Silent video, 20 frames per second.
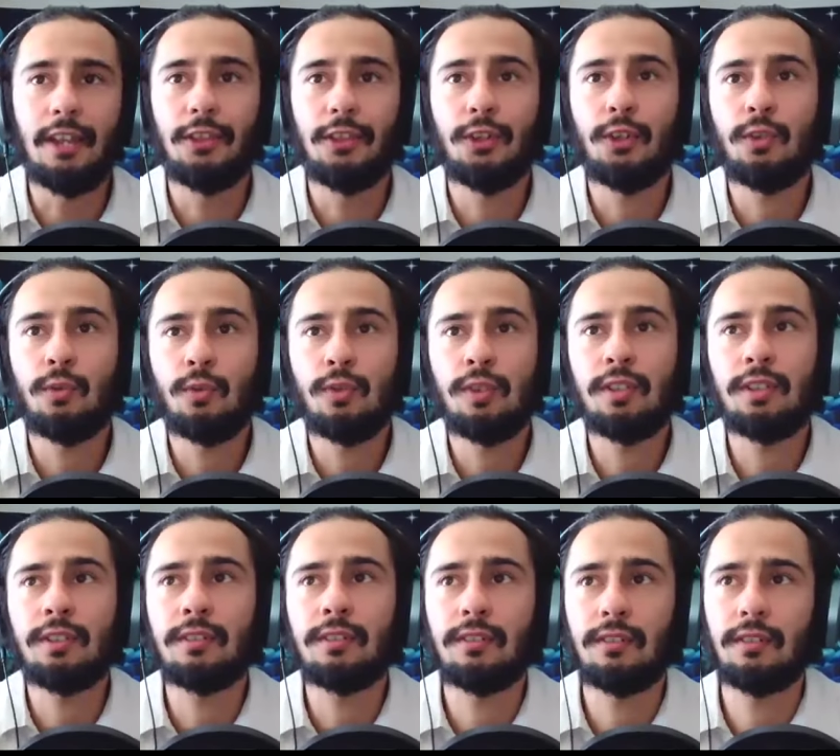third
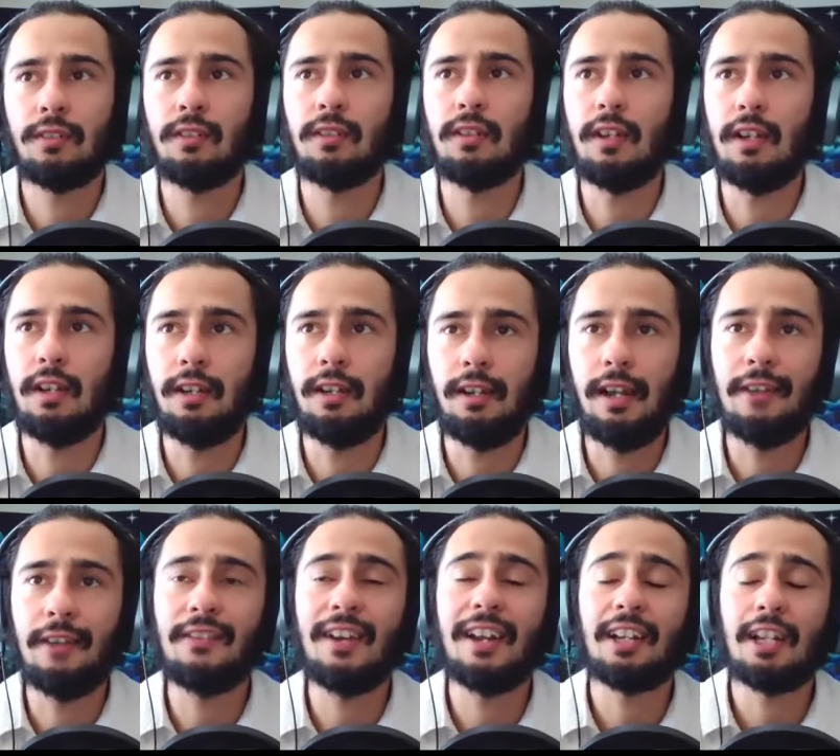one. Uh,
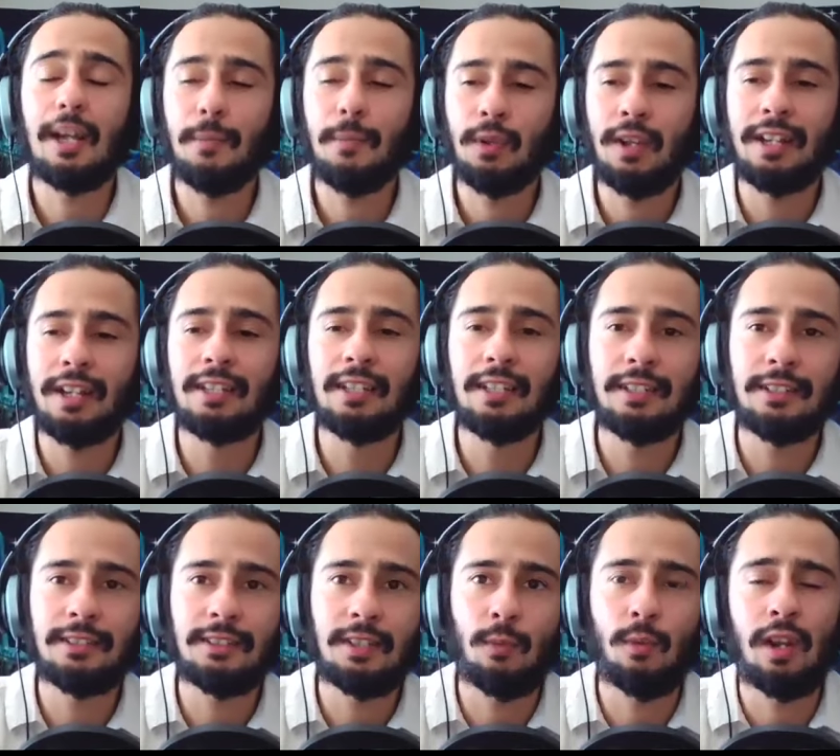I've got a couple
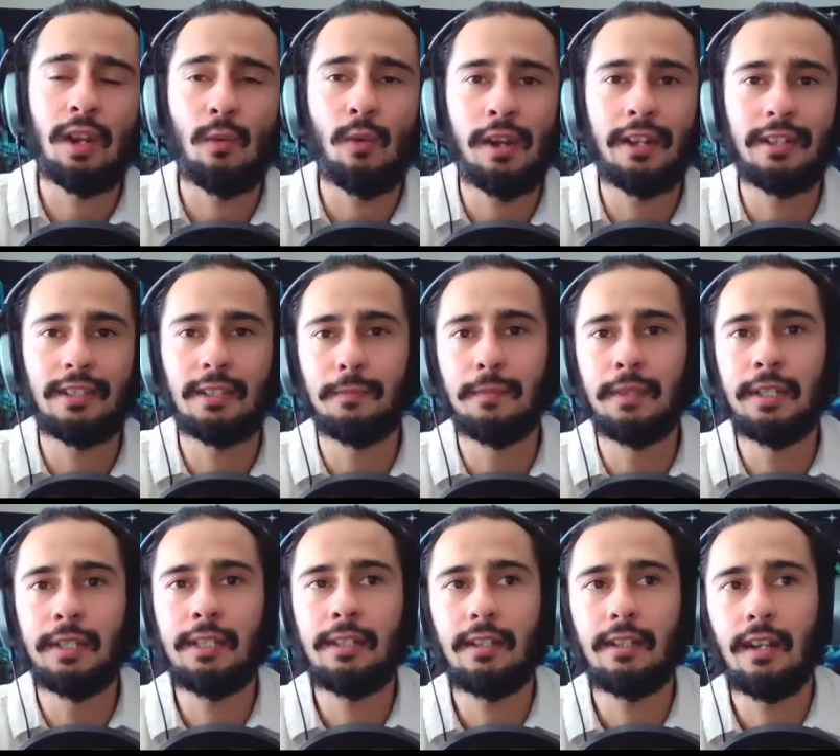ideas on what I want it to
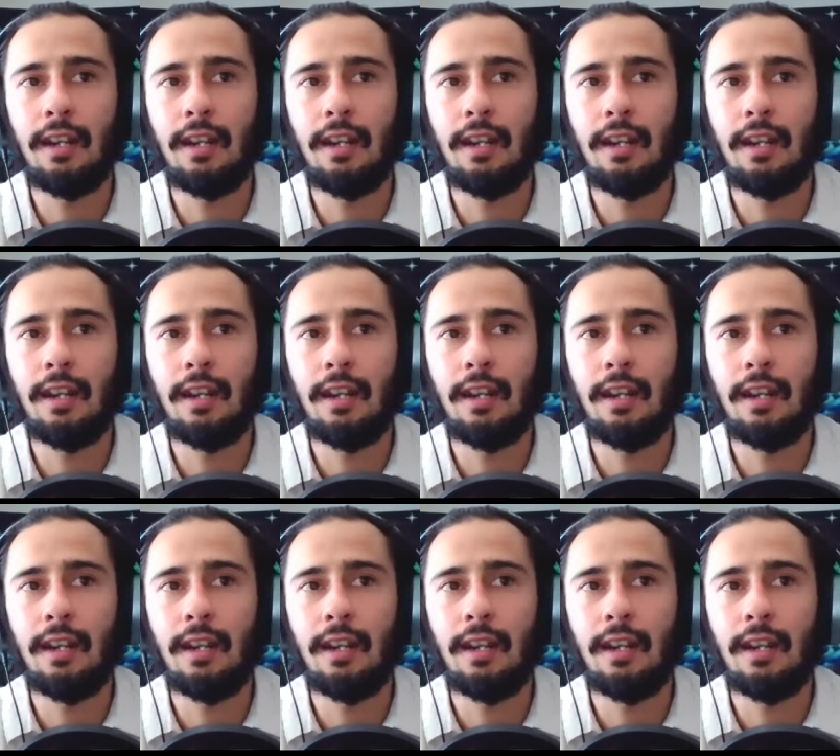be.